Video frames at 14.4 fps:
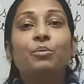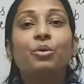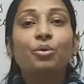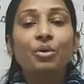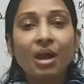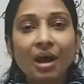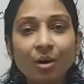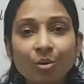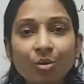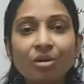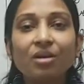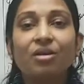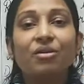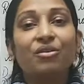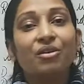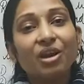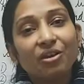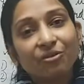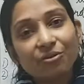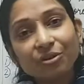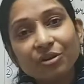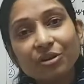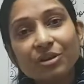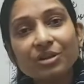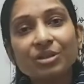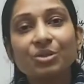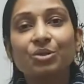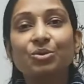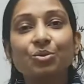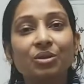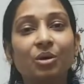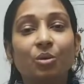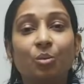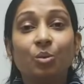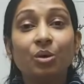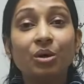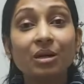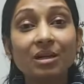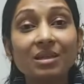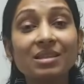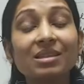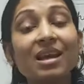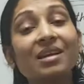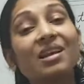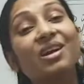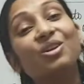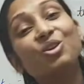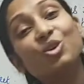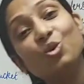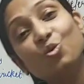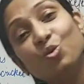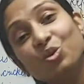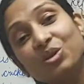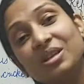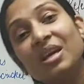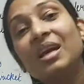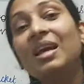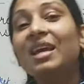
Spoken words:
Pronoun refers to the words that are used